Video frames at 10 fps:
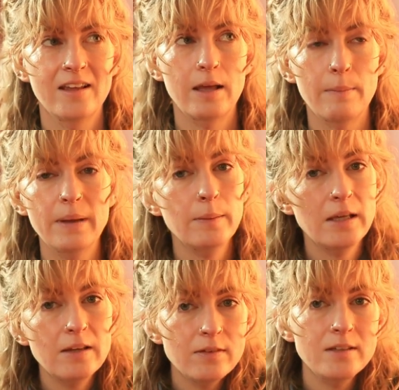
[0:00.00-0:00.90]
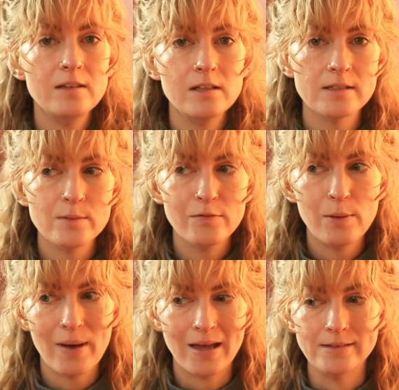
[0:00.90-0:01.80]
And maybe even some of the
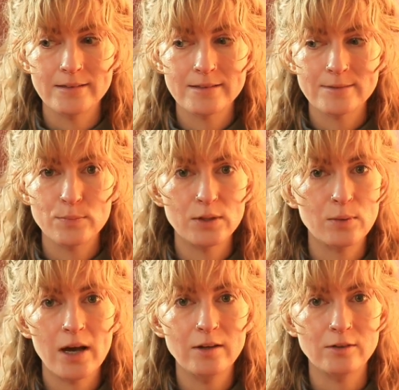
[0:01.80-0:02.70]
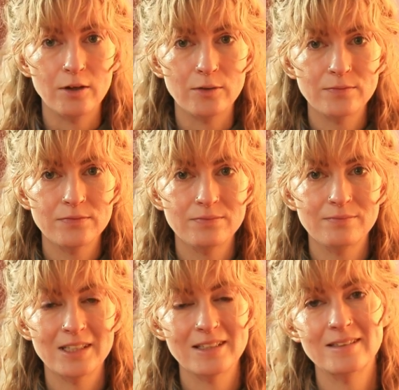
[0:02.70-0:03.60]
pants, but I don't know.
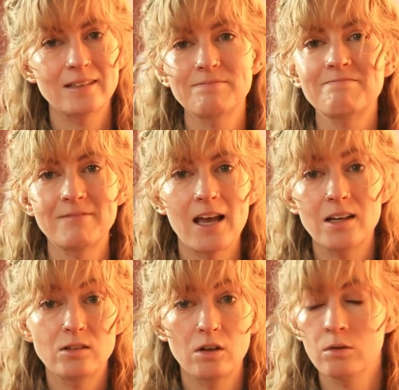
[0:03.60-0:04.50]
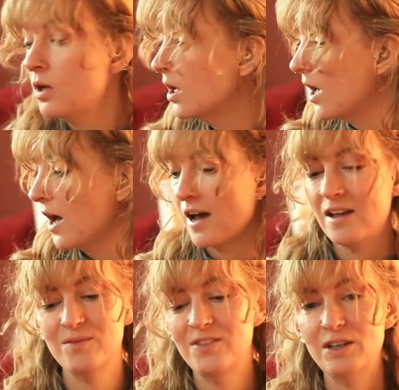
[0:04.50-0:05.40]
Because I don't know. I
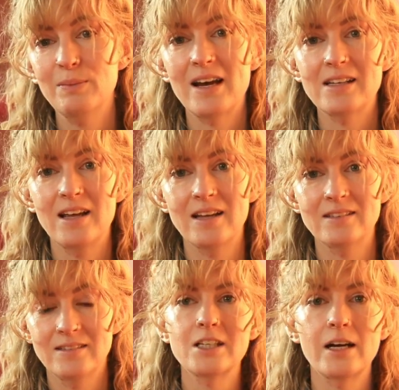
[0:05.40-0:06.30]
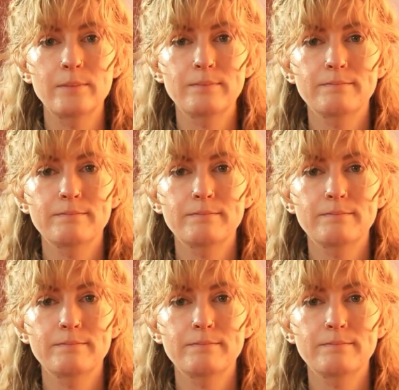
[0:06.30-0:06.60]
am very bad at time.